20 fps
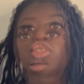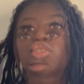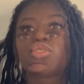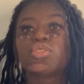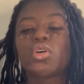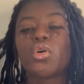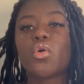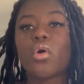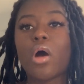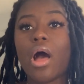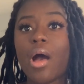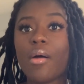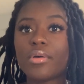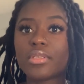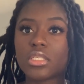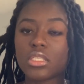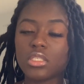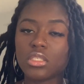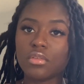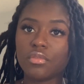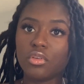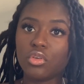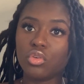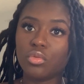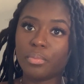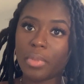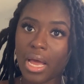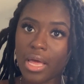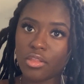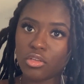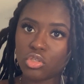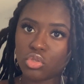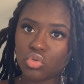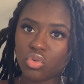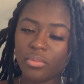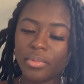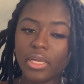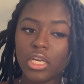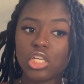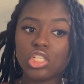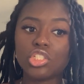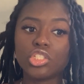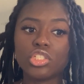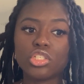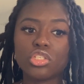So I was interviewed by the store manager.